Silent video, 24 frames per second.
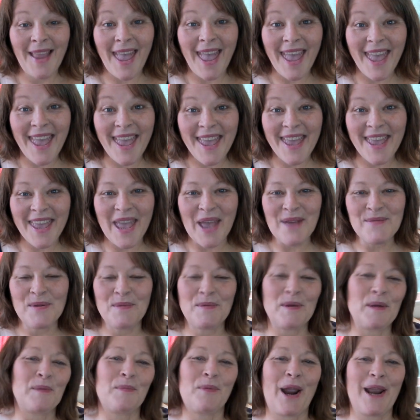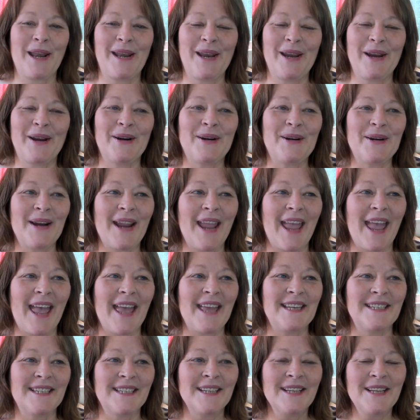Hey, Cami McBride here.
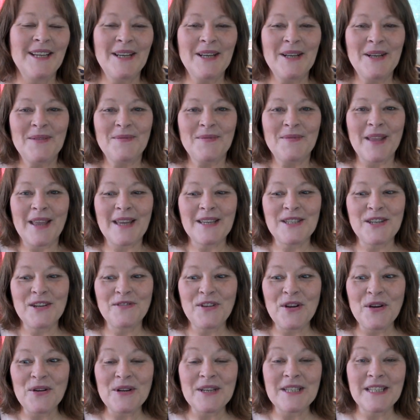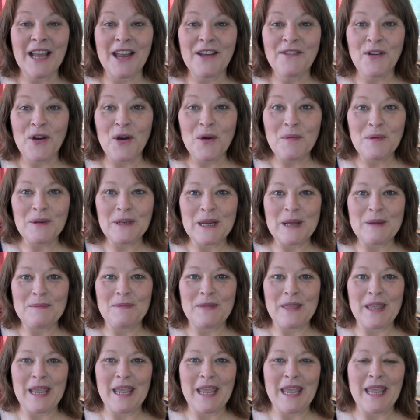And as you've noticed, I've opened up
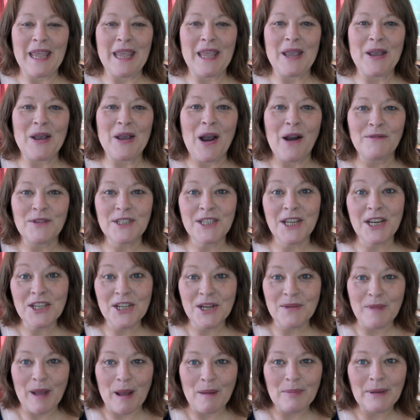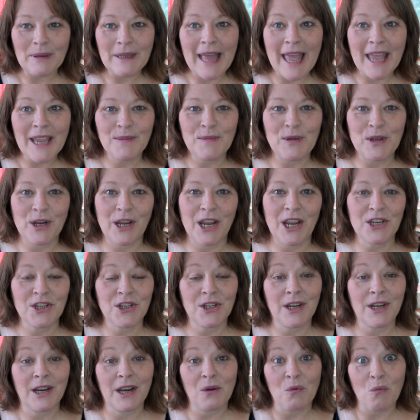the conversation about plant
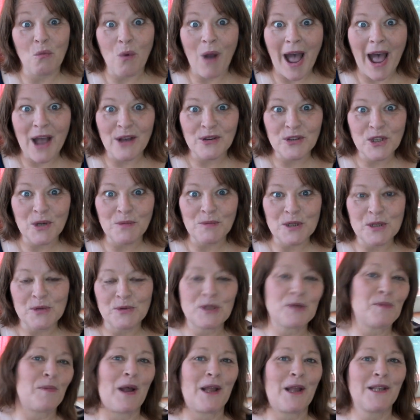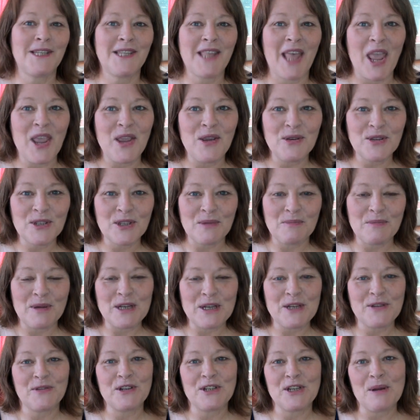communication, and wow, so much response. Thank you so
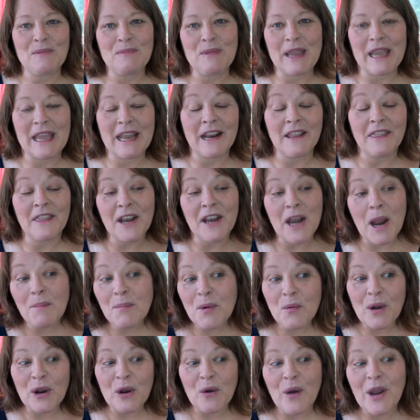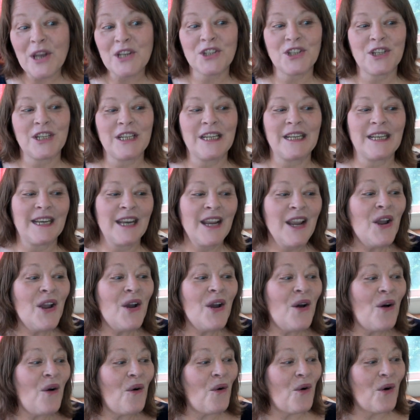much for jumping in. And the number one question,
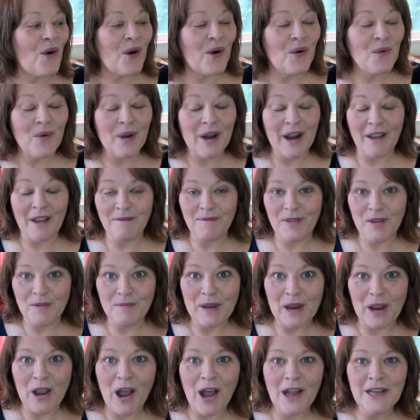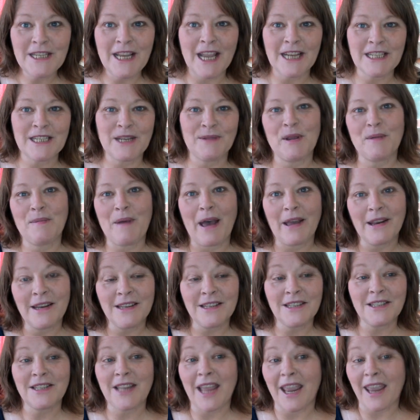or what you've been contacting me about,
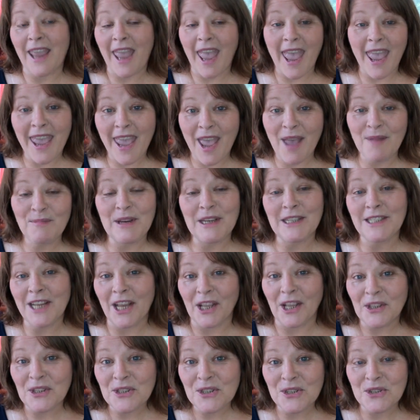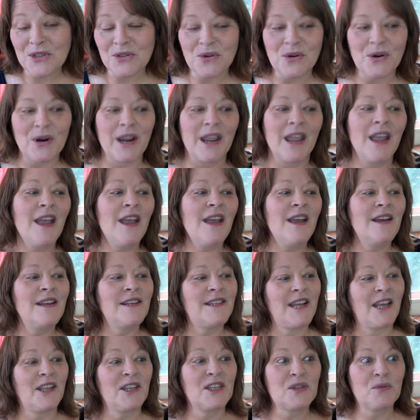is say, hey, Cami, tell us a story.
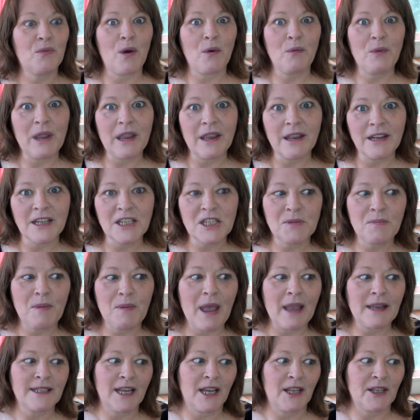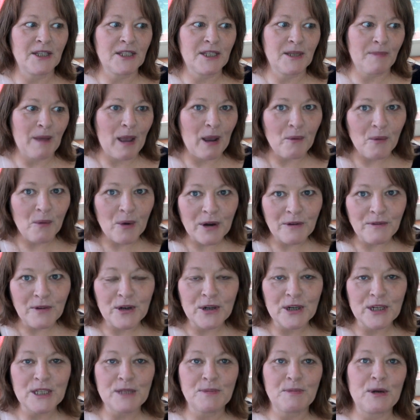Tell us what we can expect. Tell us about one of
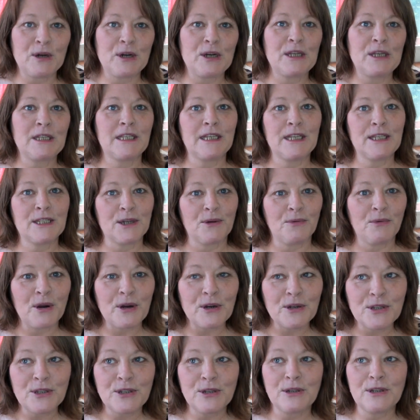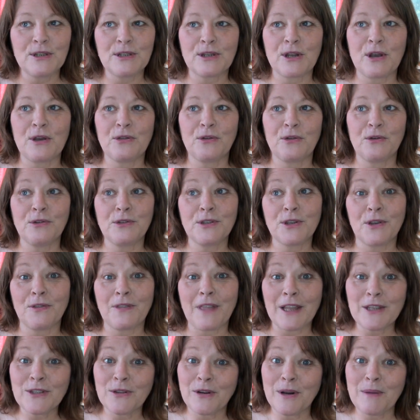your experiences or what your students go through. So
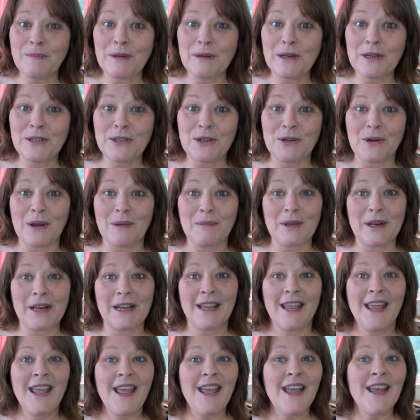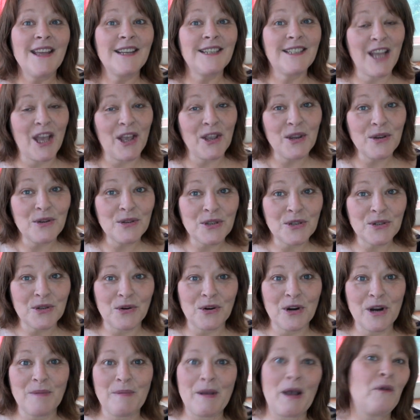that's what I'm going to do. I'm going to tell you a
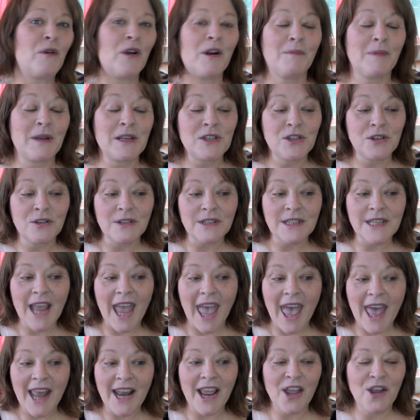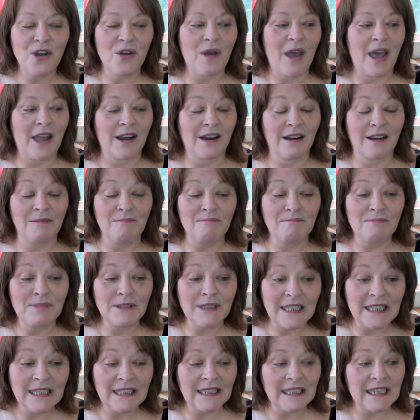story about one of my students, Anna, who had a
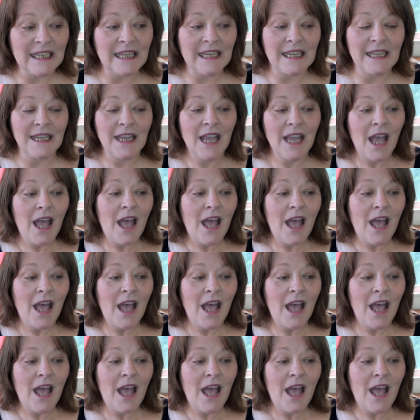completely